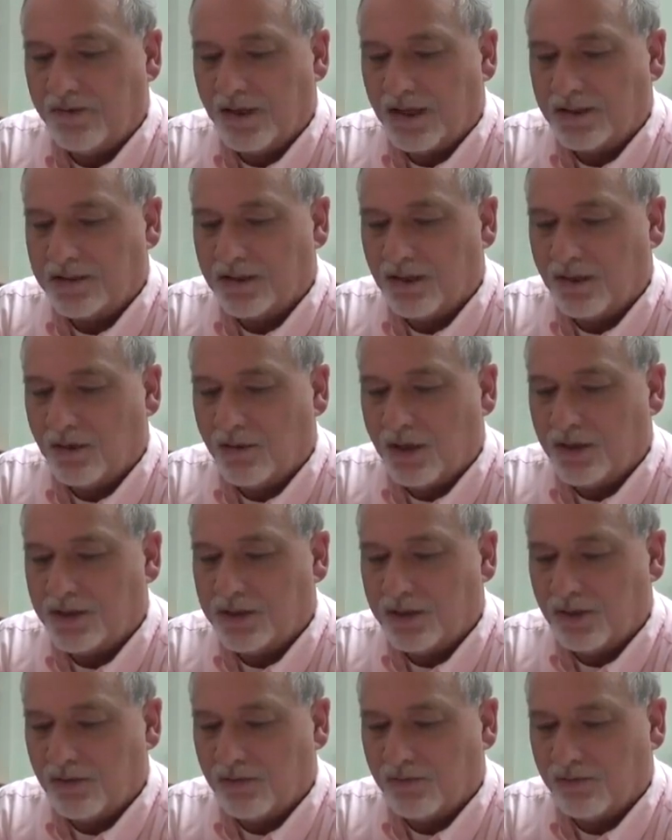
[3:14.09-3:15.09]
that's the
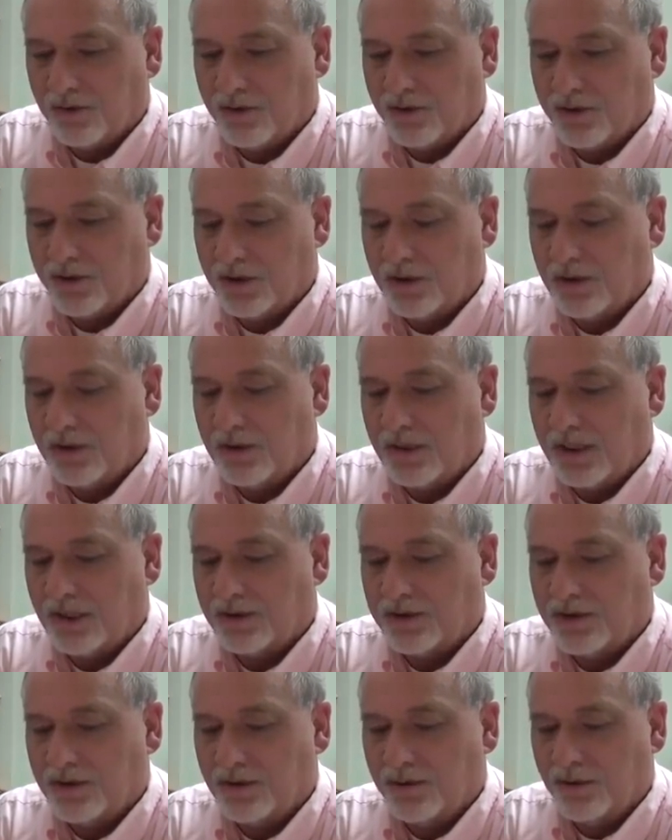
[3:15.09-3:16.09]
question version.
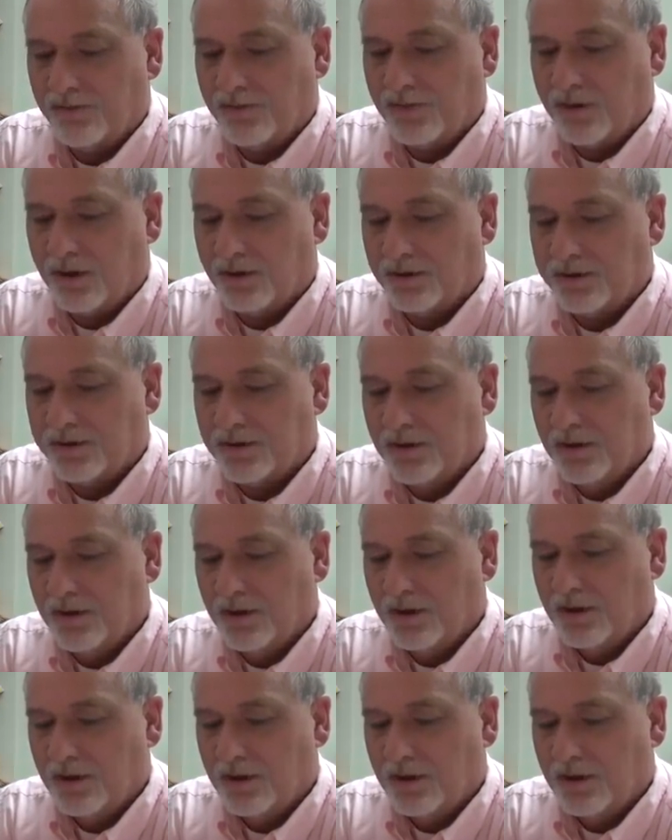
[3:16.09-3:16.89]
That's true or false.